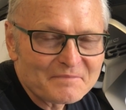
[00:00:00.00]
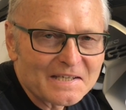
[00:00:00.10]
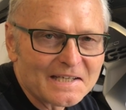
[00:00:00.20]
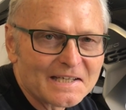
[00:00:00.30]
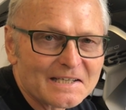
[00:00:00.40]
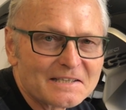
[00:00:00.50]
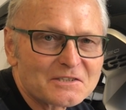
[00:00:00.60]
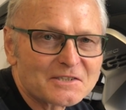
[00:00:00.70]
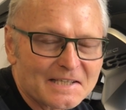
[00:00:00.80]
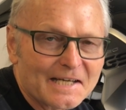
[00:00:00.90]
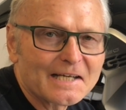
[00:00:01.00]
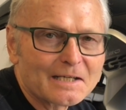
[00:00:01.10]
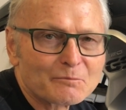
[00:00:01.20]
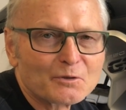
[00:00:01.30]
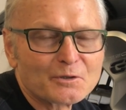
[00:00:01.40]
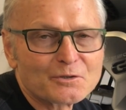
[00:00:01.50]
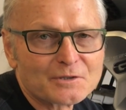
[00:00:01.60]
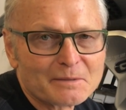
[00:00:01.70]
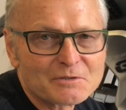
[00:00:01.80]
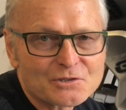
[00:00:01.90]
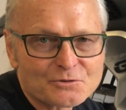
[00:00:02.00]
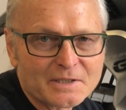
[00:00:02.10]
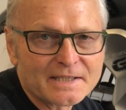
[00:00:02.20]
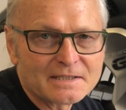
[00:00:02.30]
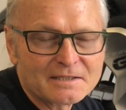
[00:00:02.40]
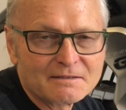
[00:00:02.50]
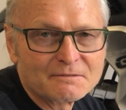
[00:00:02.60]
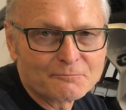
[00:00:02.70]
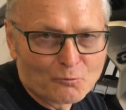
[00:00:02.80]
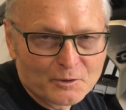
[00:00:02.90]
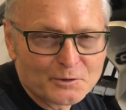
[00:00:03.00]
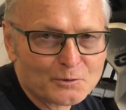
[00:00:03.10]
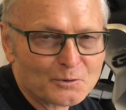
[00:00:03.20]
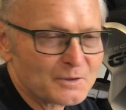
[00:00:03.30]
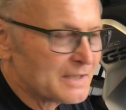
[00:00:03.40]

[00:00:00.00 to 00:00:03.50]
and today I'm going to demonstrate for you